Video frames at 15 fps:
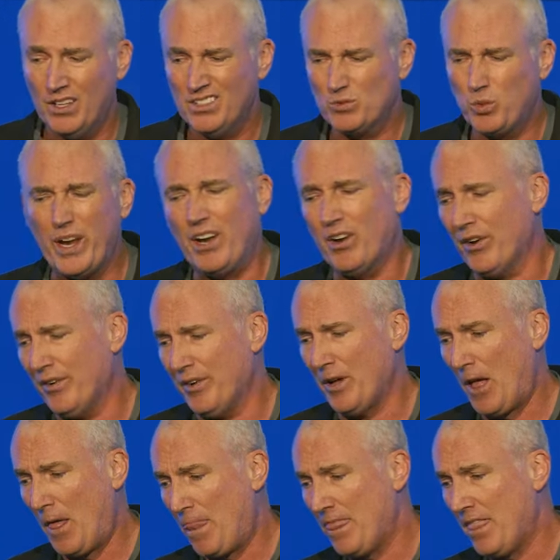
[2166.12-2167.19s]
It's weird.
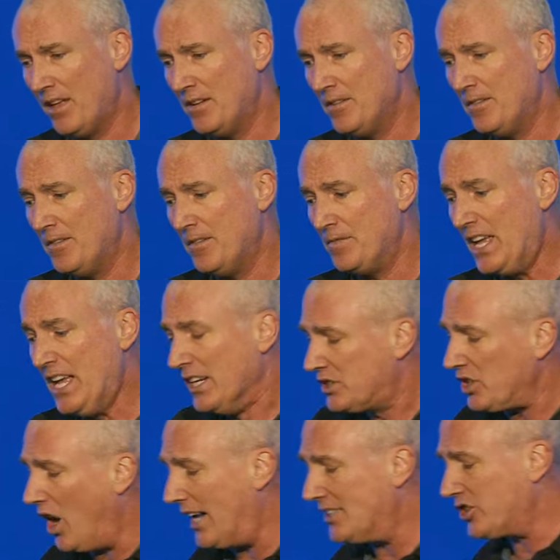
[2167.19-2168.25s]

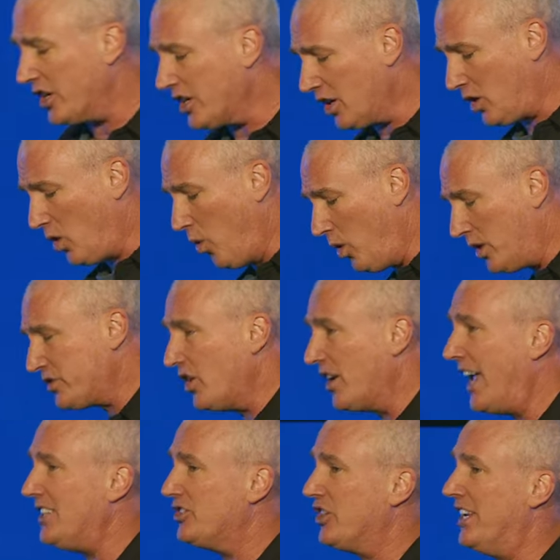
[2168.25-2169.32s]
So, I took a course on
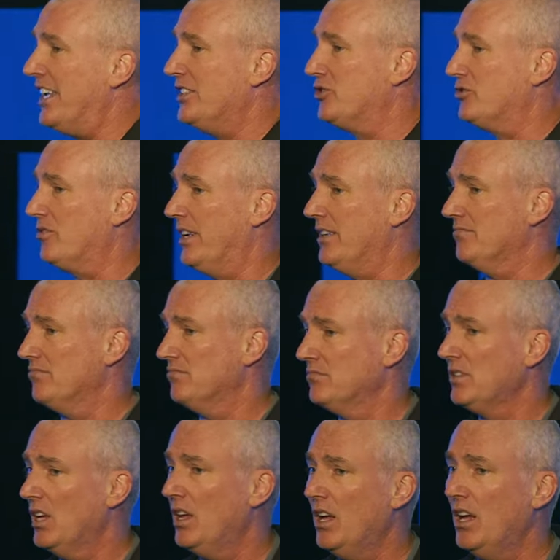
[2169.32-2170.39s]
ancient history.
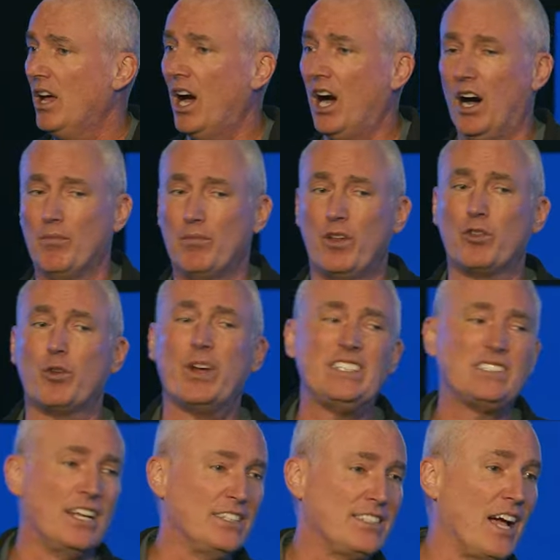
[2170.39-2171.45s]
Um, the
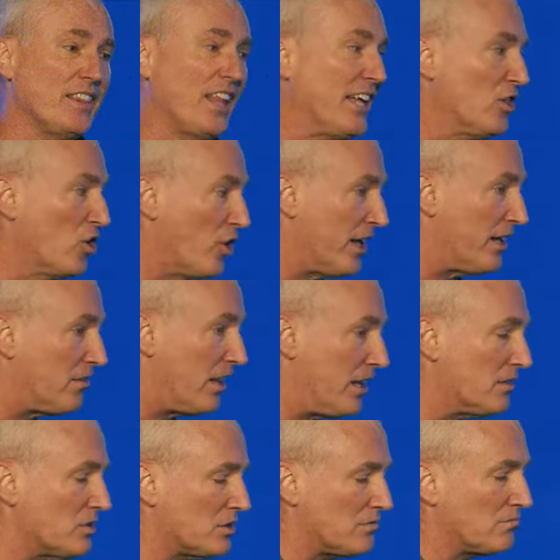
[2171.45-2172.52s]
reason is I like learning
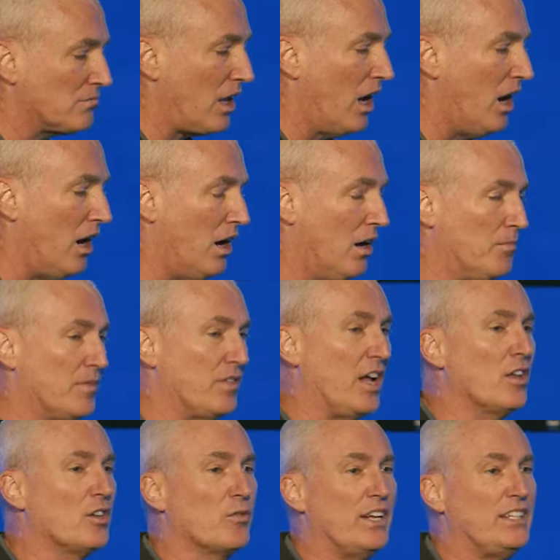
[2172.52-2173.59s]
things. Um,
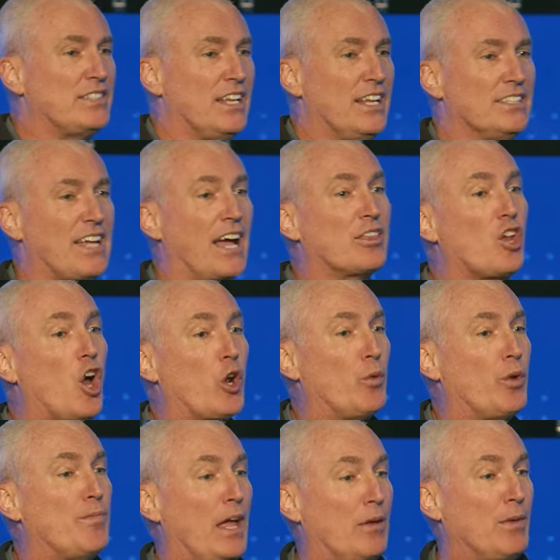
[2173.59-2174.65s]
the other reason is I thought it
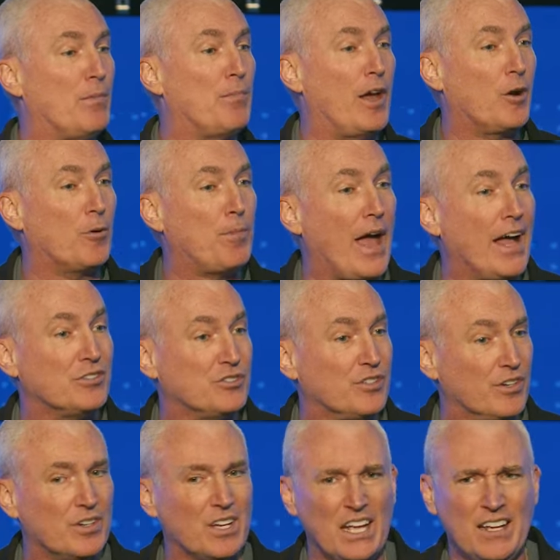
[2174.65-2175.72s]
would make me a better
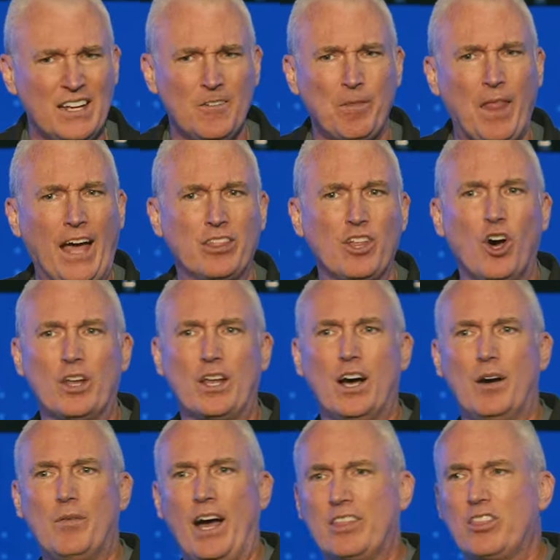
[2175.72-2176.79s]
pastor. I thought,
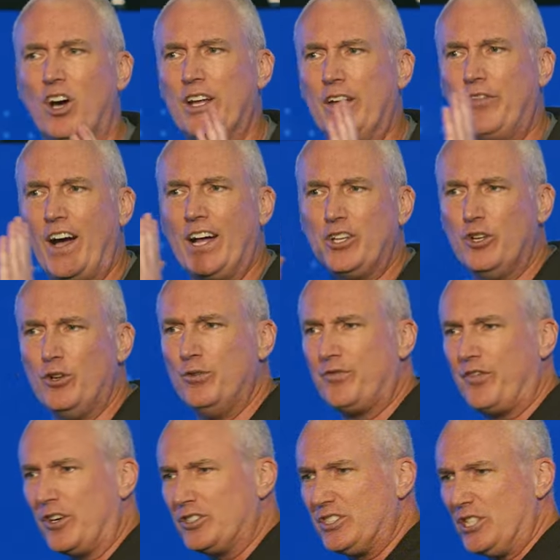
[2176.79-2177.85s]
uh, I thought if I knew
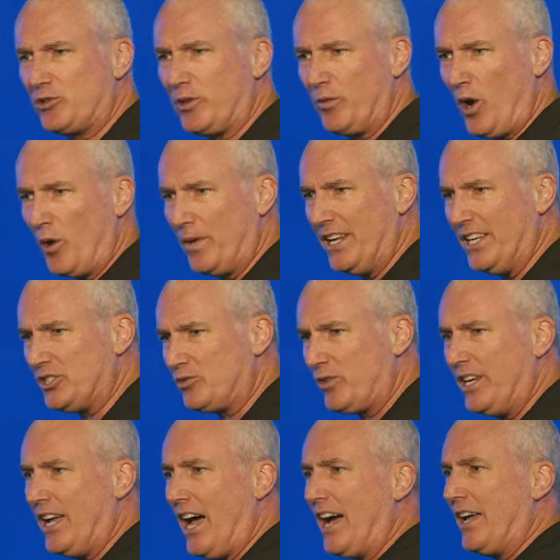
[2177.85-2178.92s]
first century Roman
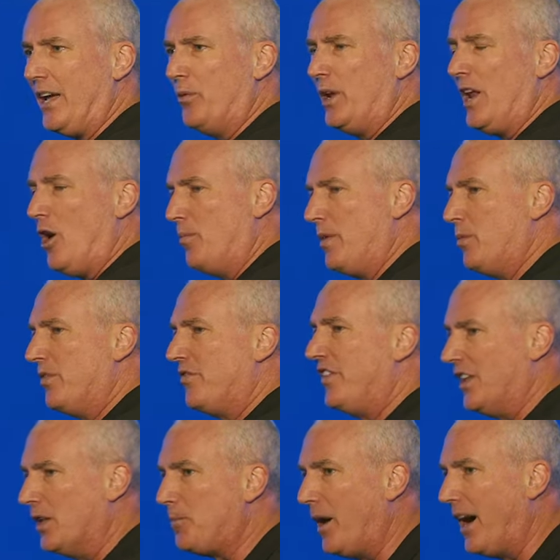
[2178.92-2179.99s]
history, I, it would help me with
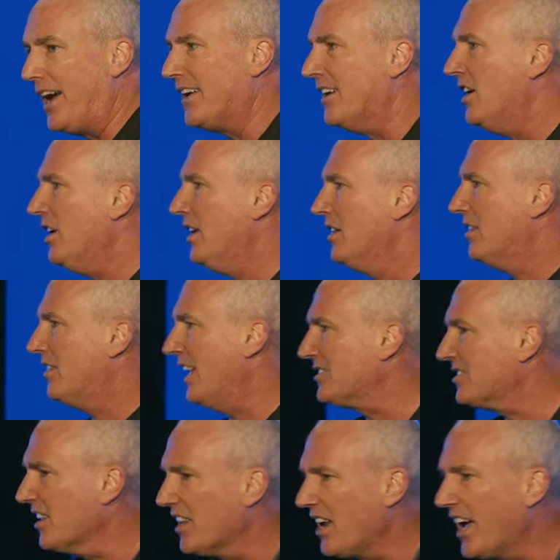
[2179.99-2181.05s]
Philippi,
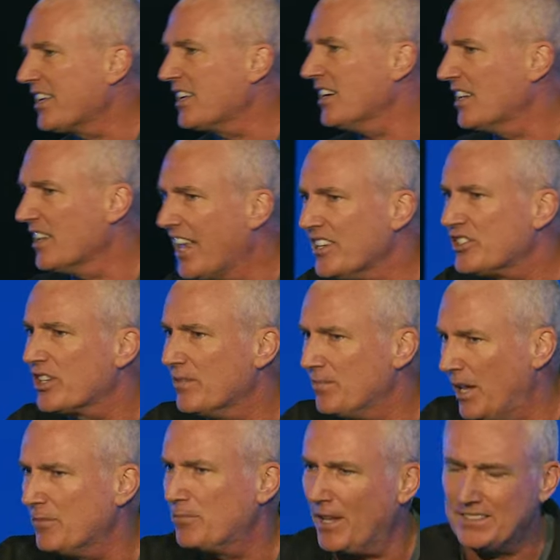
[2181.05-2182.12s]
Thessalonica, Galatia,
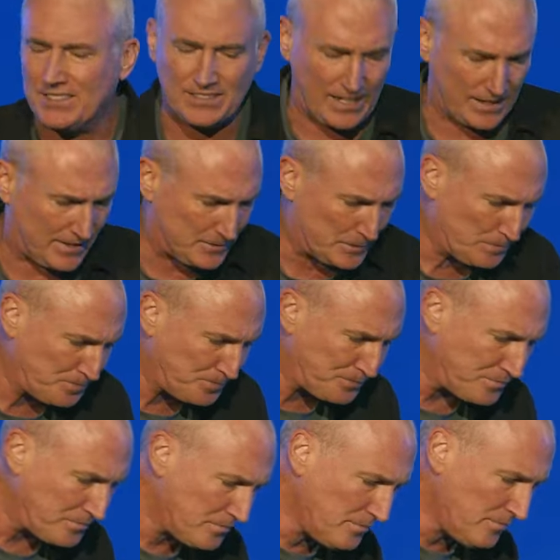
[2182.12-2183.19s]
like places like this.
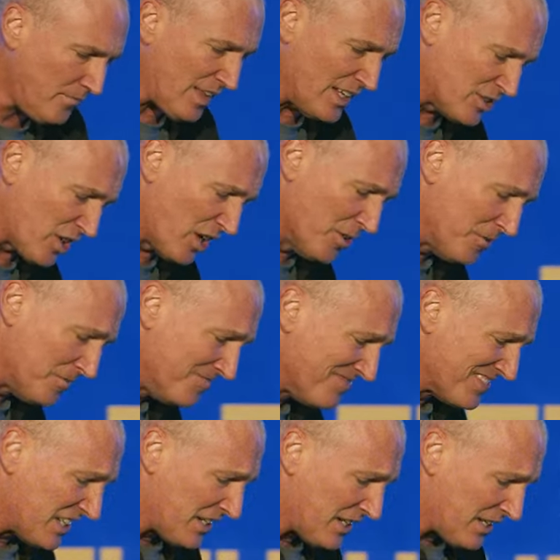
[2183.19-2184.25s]
And so,
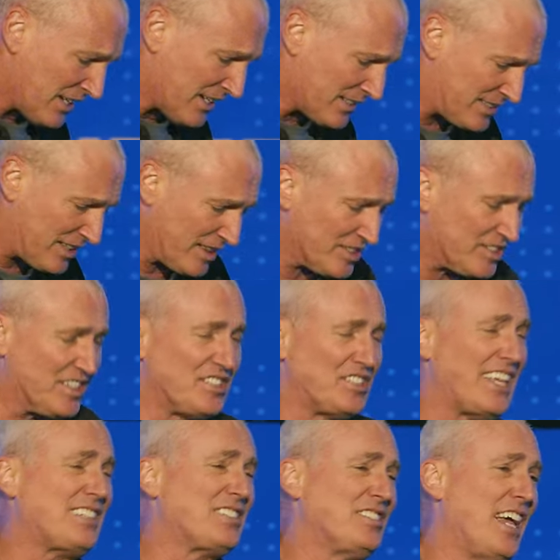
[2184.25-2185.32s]
this, the
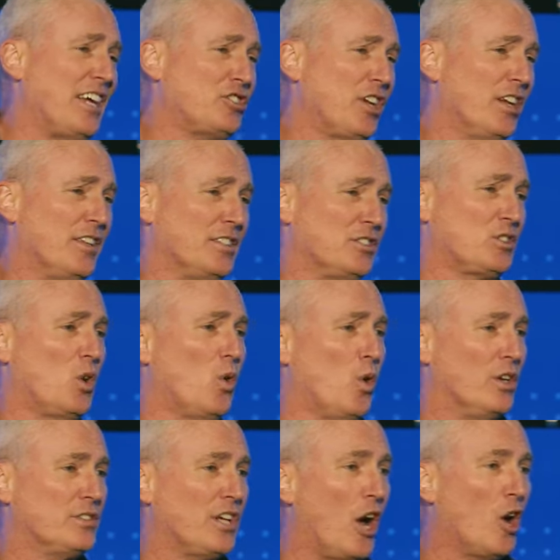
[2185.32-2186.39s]
sixth session of this
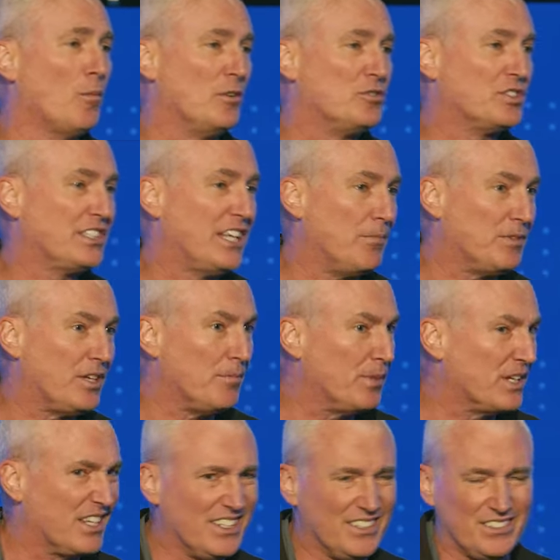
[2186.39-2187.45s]
course, I almost skipped it
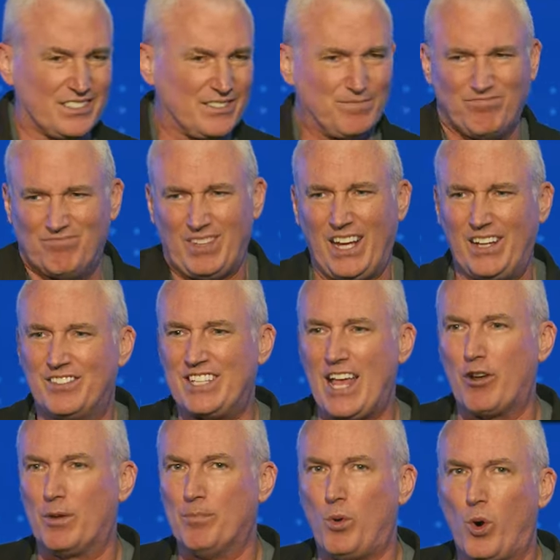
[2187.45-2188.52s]
because it
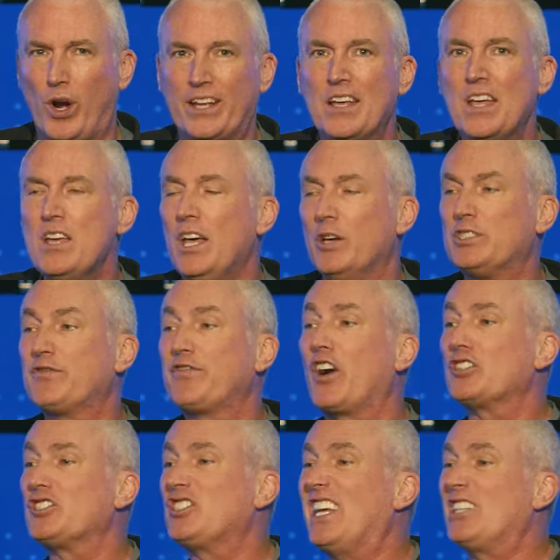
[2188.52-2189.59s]
sounded boring. It's
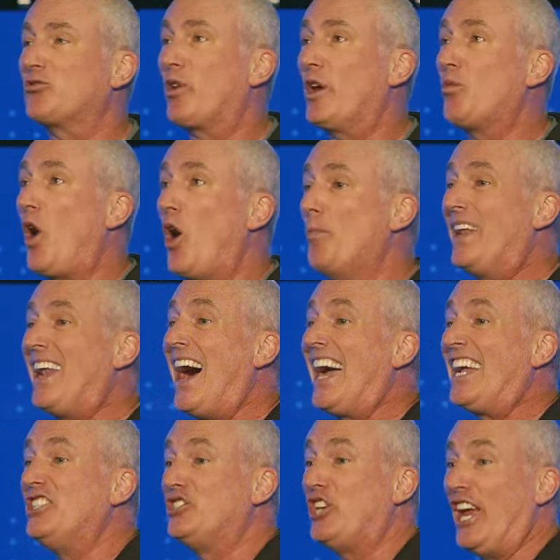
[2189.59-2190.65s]
first century Roman
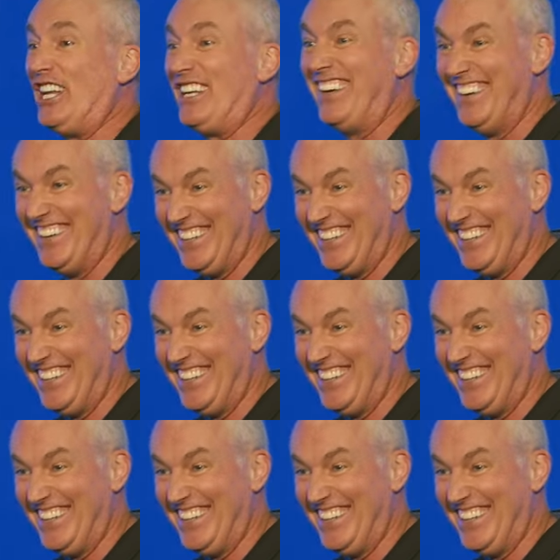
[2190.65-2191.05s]
hygiene.